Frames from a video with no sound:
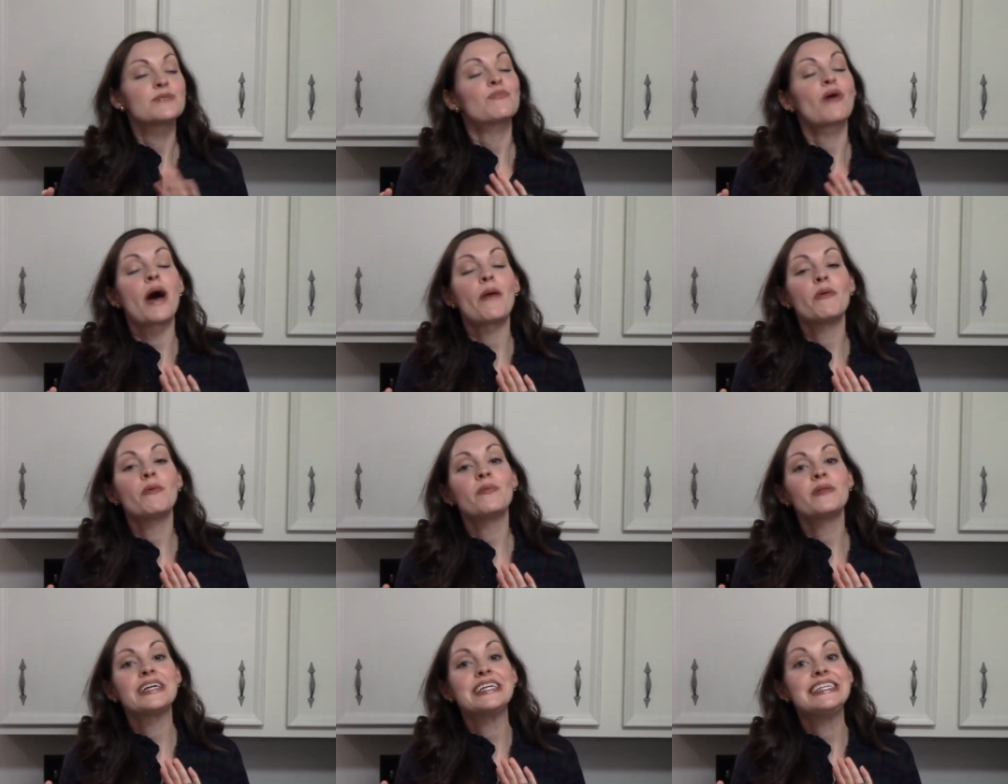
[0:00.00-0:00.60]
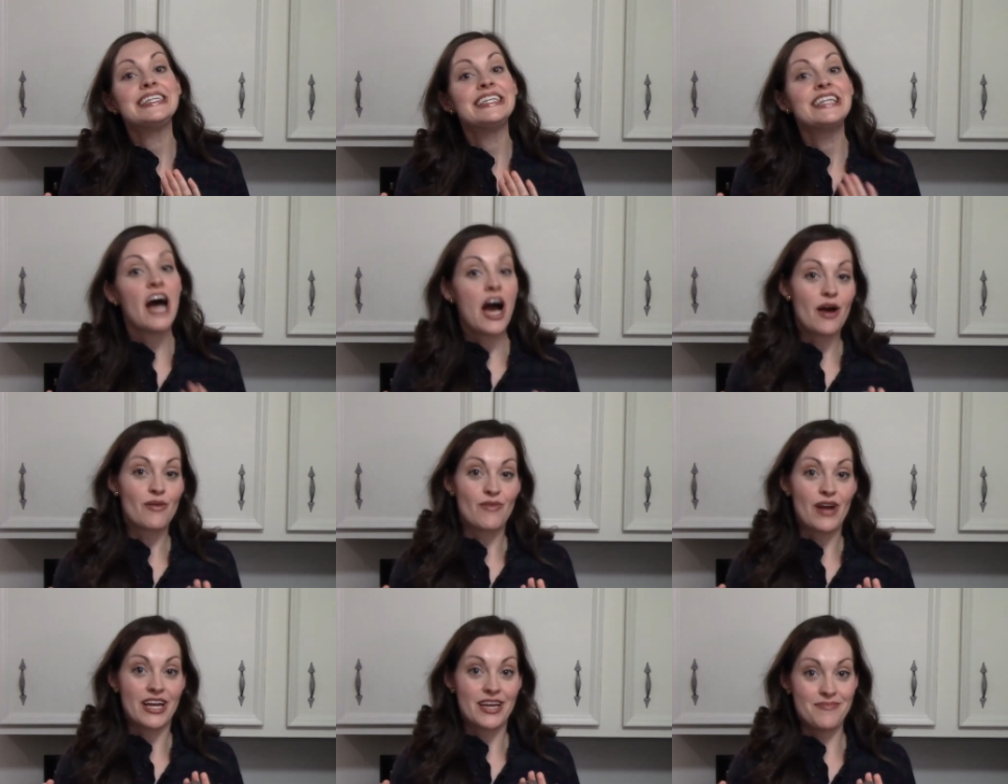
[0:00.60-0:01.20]
probably not
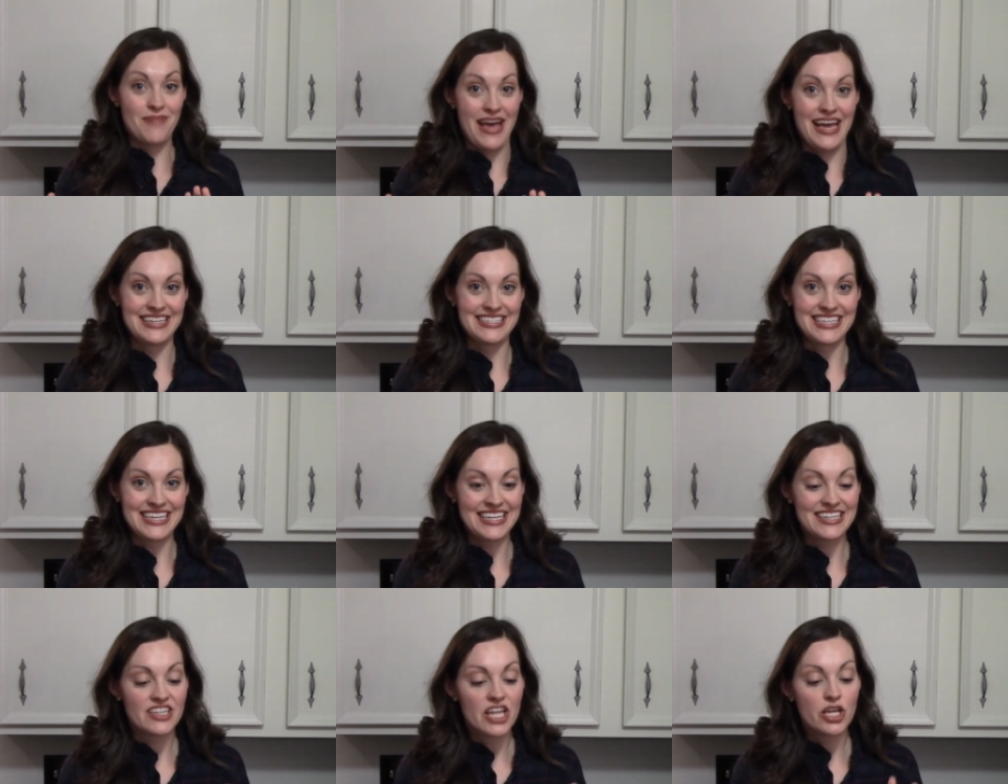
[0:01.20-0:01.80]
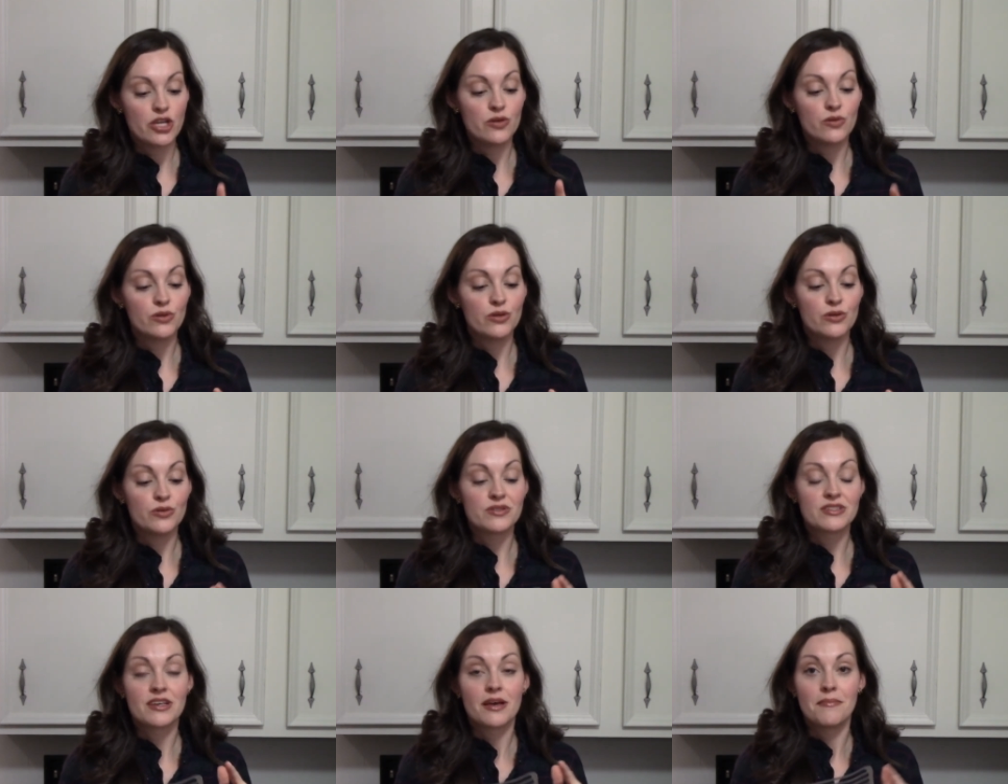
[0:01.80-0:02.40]
recommended that you
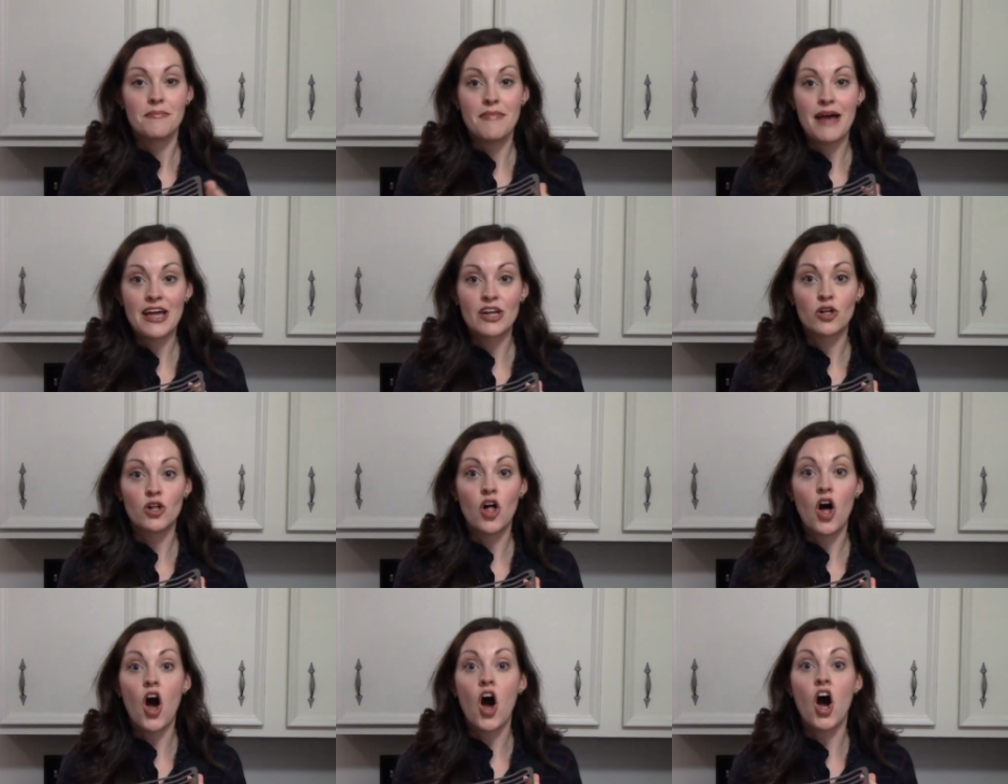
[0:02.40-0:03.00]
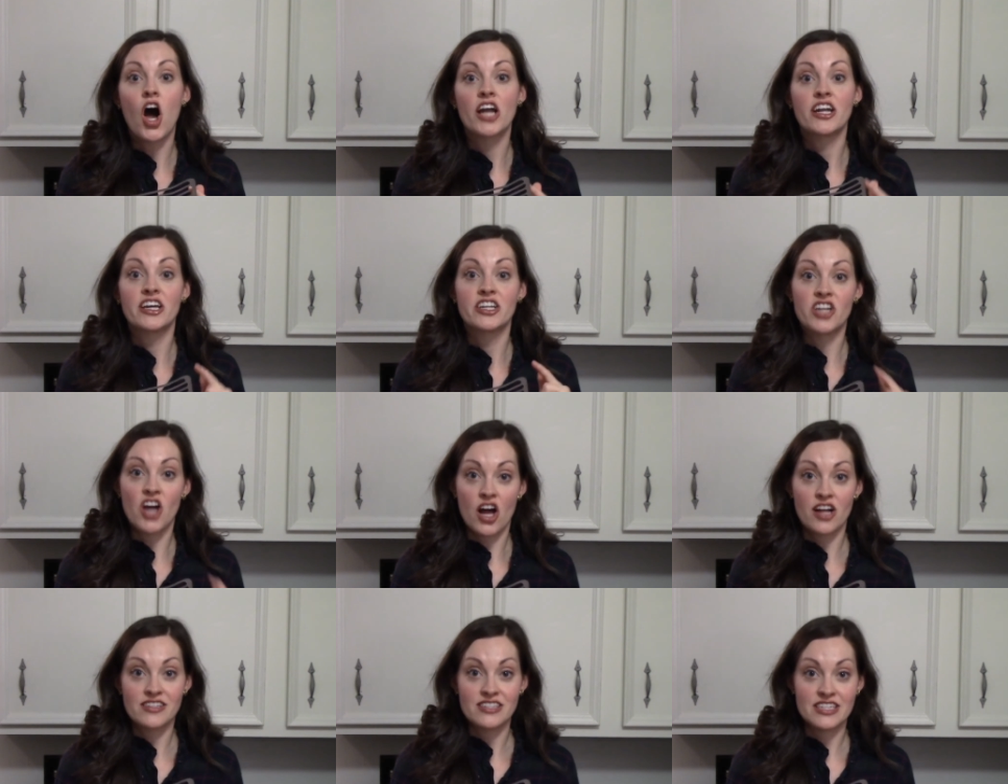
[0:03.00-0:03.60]
use metal on a
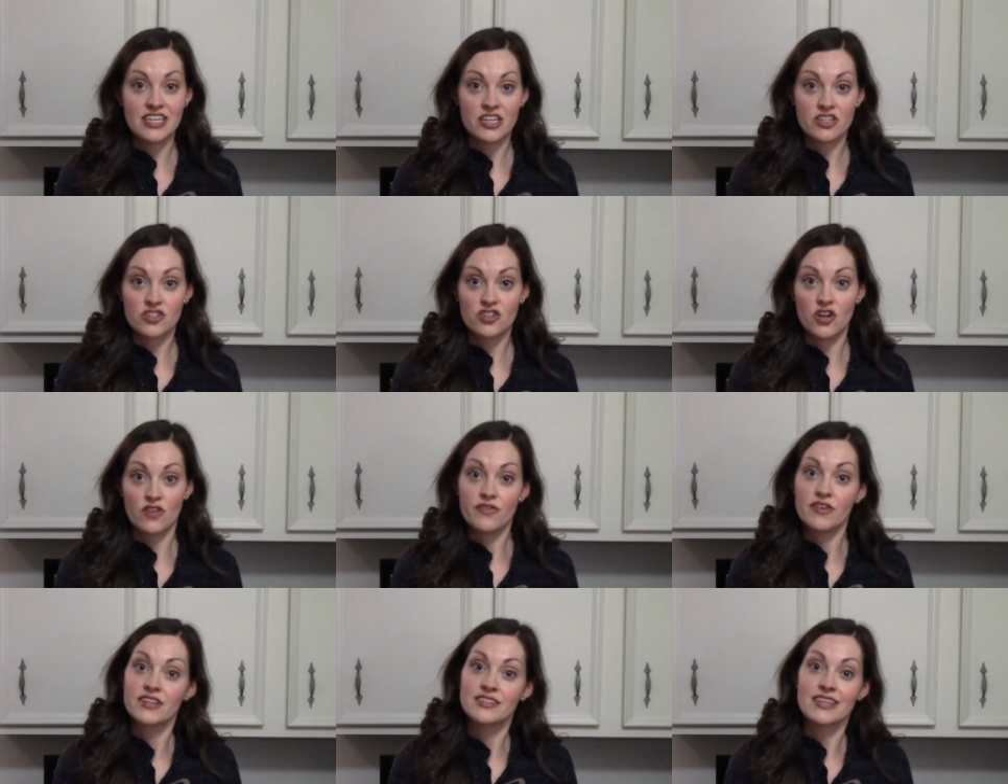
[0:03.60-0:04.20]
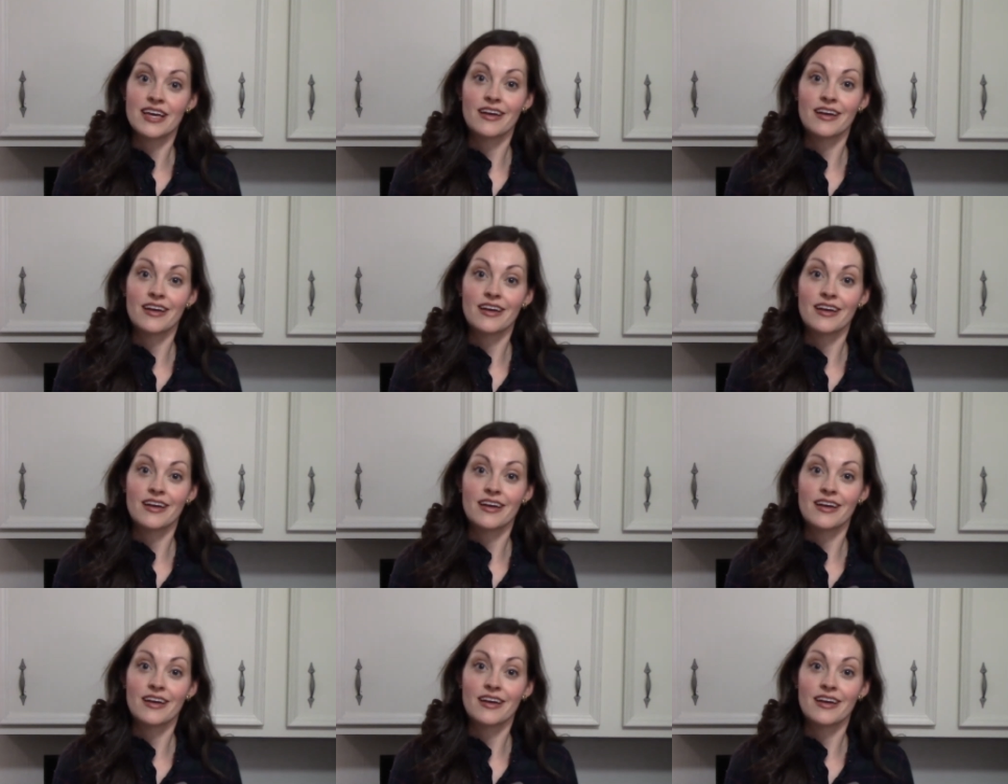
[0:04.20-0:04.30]
nonstick surface,